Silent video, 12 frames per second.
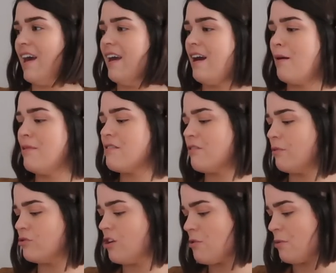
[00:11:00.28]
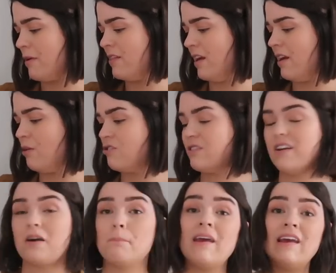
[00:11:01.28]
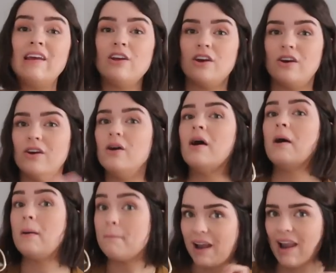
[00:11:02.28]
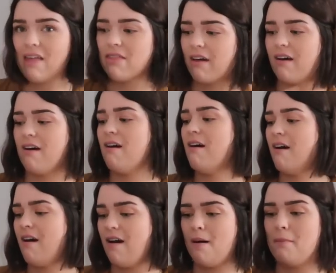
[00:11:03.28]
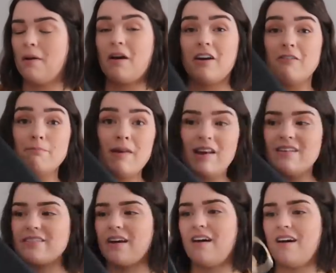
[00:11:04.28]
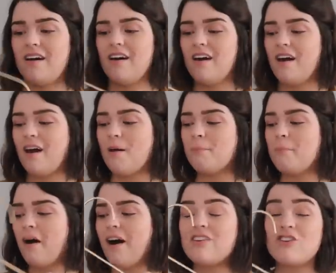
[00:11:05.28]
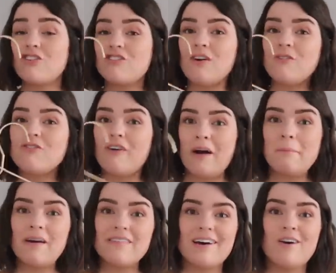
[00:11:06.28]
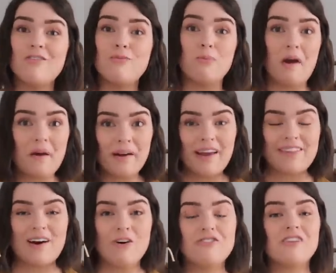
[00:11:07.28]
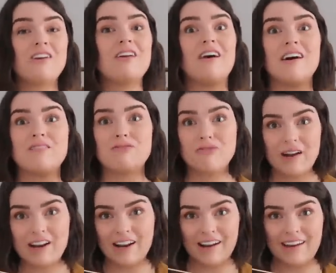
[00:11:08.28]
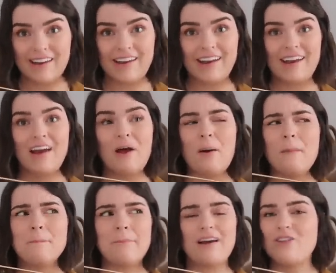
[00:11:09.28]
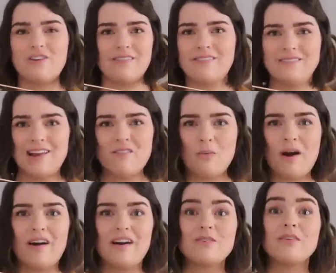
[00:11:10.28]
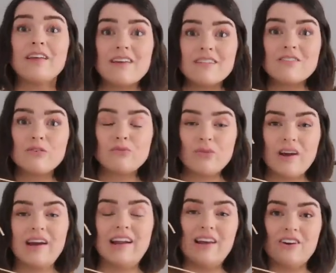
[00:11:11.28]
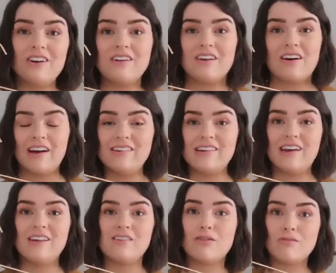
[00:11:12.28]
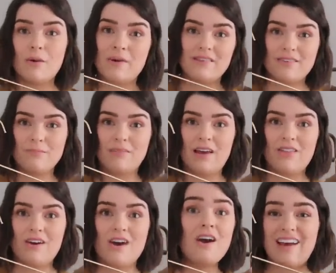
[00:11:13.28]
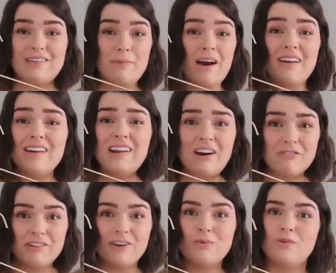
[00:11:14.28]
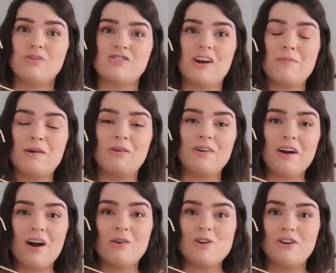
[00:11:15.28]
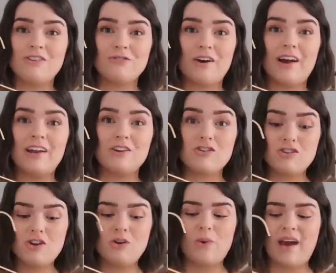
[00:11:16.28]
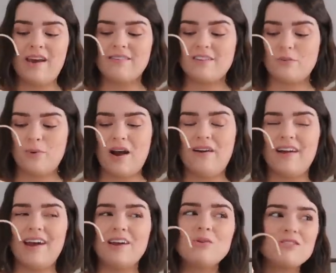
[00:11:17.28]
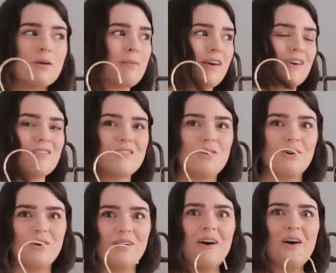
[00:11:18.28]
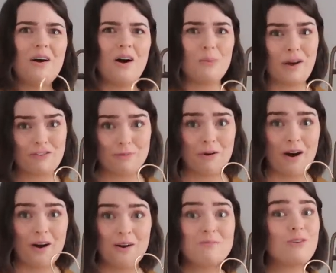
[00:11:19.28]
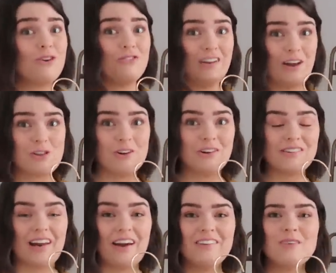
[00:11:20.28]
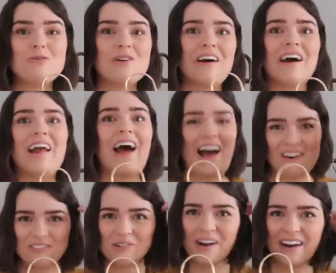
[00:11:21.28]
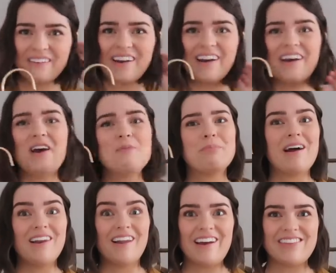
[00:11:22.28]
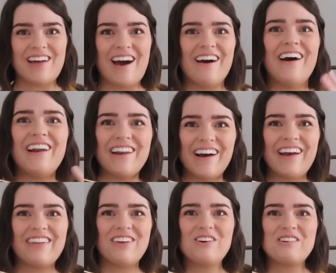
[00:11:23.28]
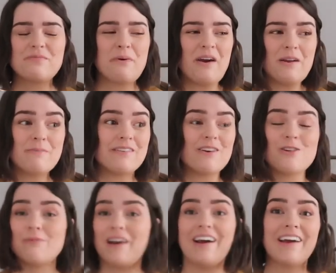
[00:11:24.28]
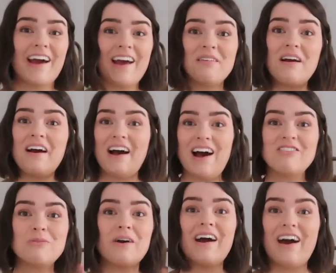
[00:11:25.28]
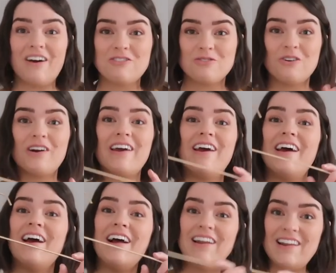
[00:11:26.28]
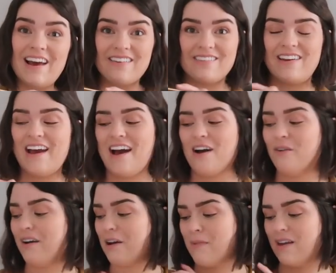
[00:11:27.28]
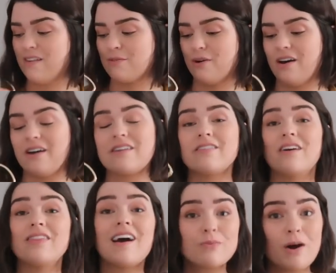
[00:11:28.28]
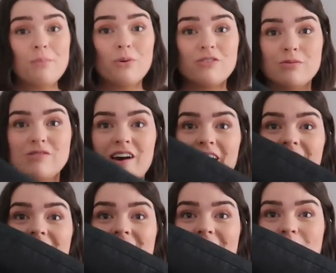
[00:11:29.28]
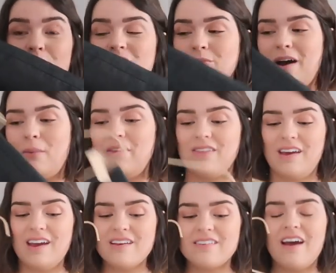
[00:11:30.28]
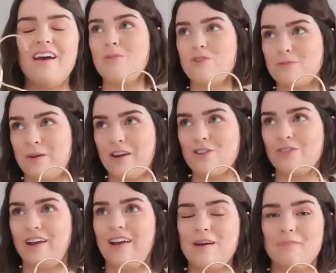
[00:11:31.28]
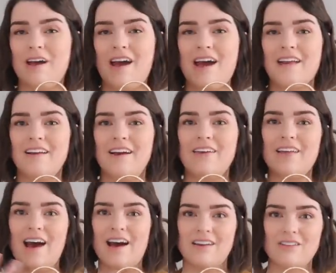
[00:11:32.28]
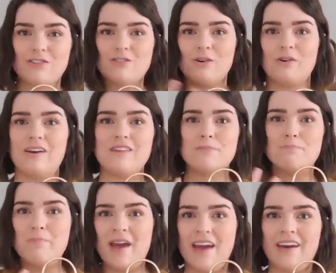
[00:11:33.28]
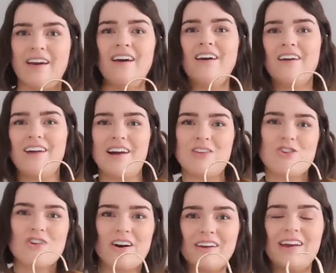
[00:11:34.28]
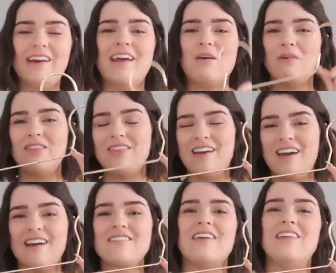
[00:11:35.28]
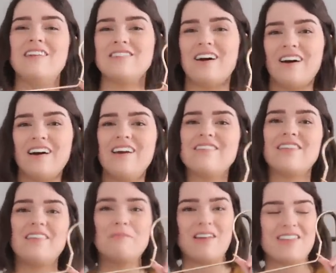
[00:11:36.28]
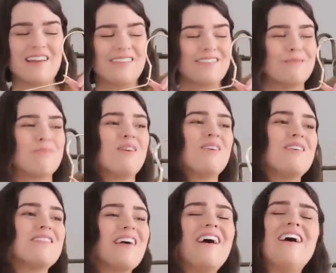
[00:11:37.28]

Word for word: a, and um, this is from Topshop I think, it was just like a PU pleather um, kind of mini skirt. Um, but I just don't find myself wearing it that often. I really like it but I just never wear it. So I think this is a really good idea to throw in something that is a bit unloved in your wardrobe or encourage you to find new ways of wearing it. And also because you're away from home, you've literally got 10 items, you kind of have to wear it, but I like that. I like that you're just put in a position where you're like, "Hey, I have to wear it, I have to rock it, let's see how I can make this work. So that's why I bought some tights um, to wear with this. I'm just picturing in my head like the And Other Stories big, like chunky knit with this, and then tights, and then my Jensen boots.